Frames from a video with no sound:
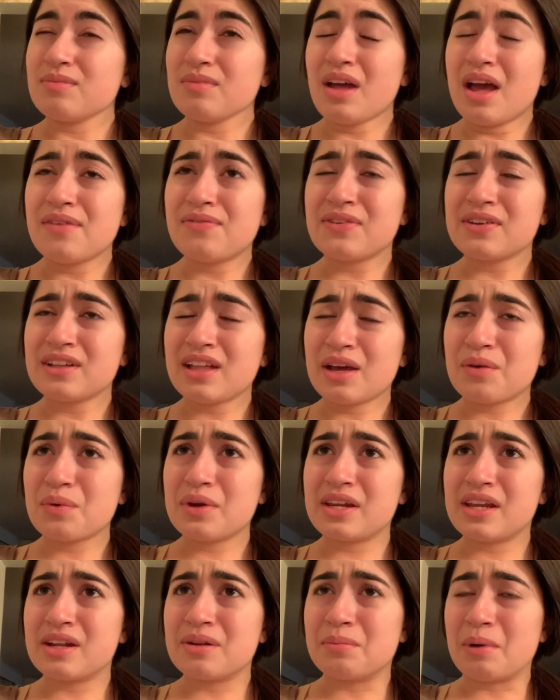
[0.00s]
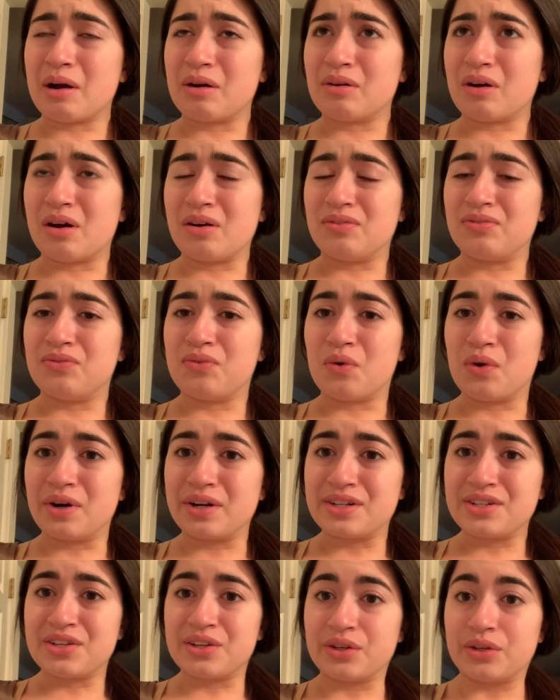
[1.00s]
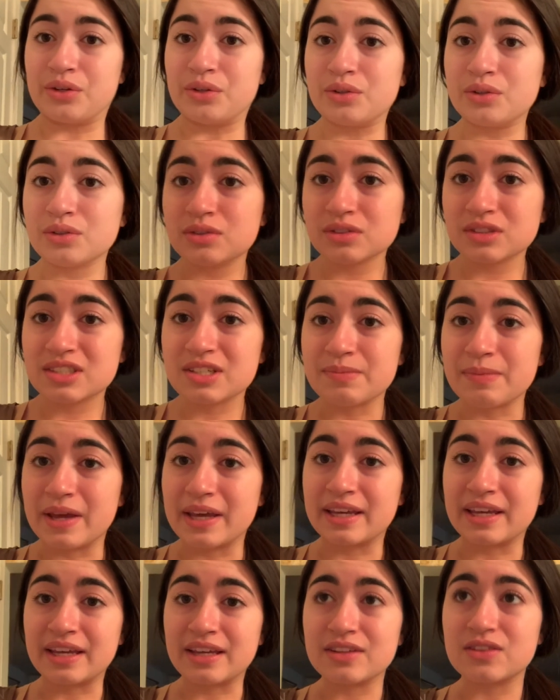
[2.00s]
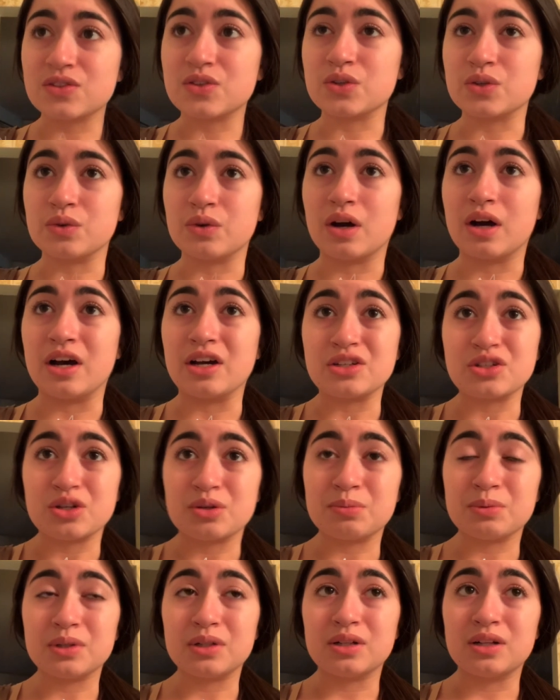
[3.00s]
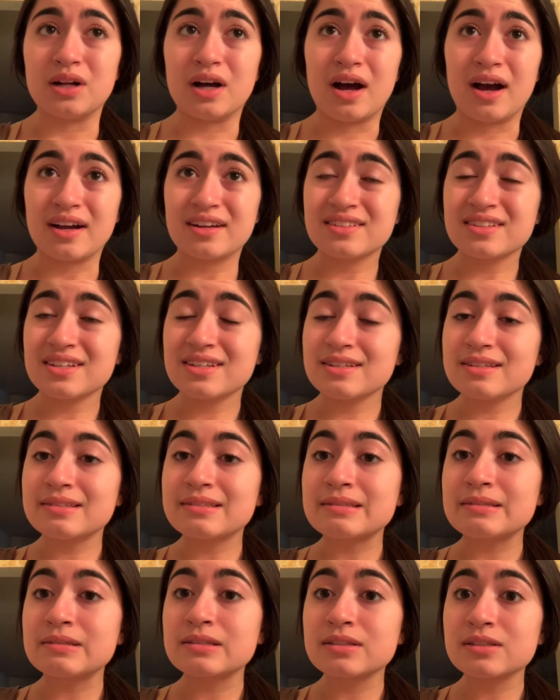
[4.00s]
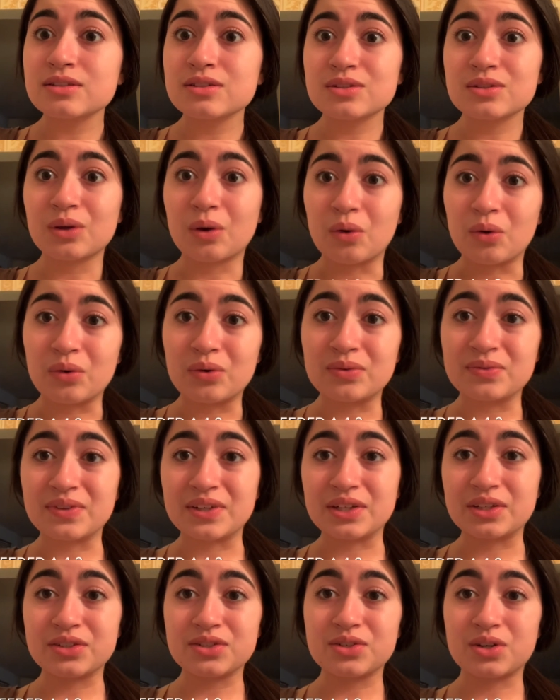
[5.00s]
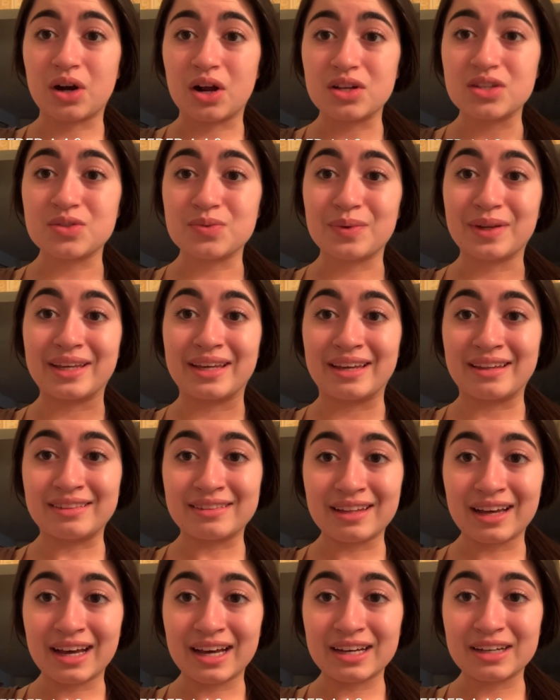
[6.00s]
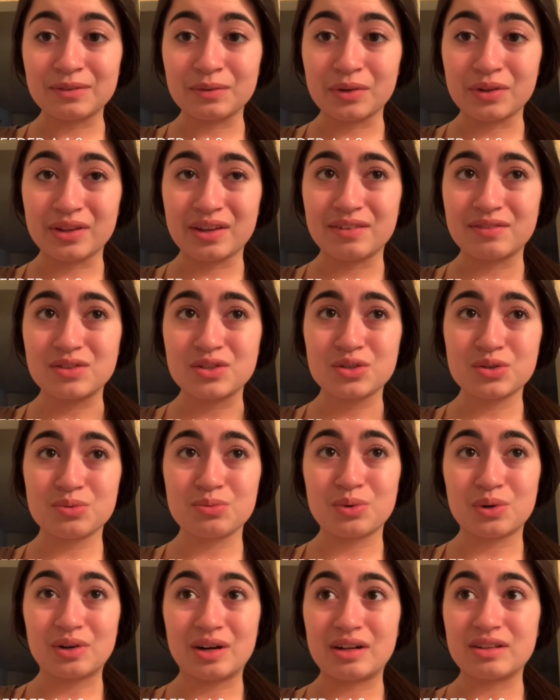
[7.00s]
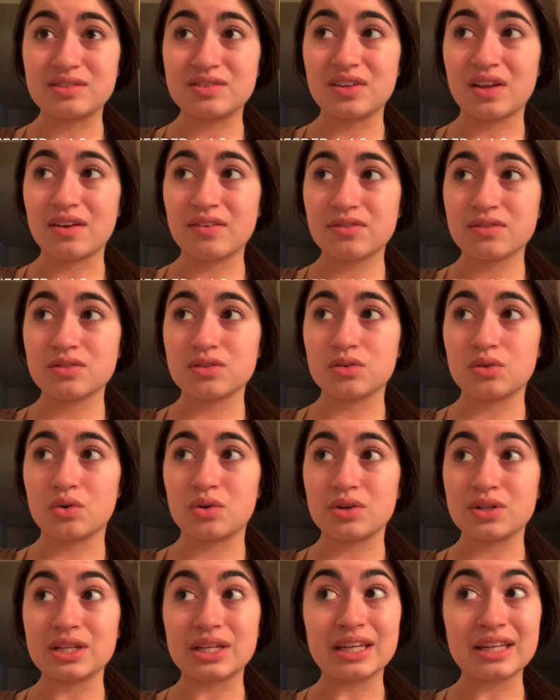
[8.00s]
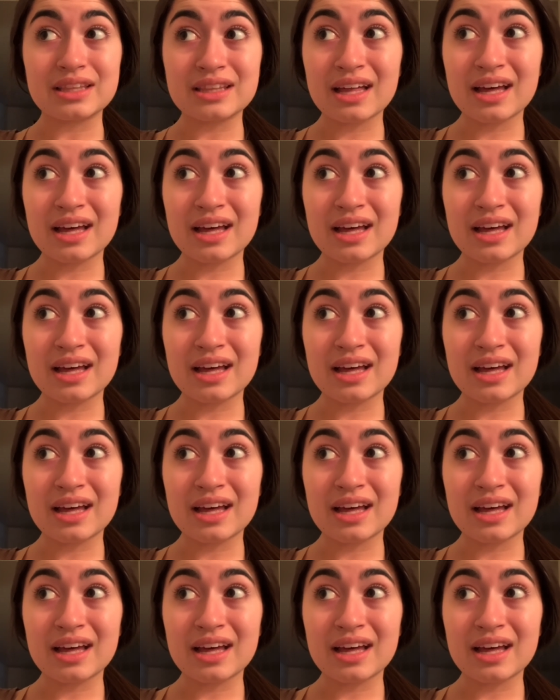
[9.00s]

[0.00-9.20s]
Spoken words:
I feel like we need about a 4-2 to make it to triple octas, so fingers crossed we get that. We only have two more rounds left in order to get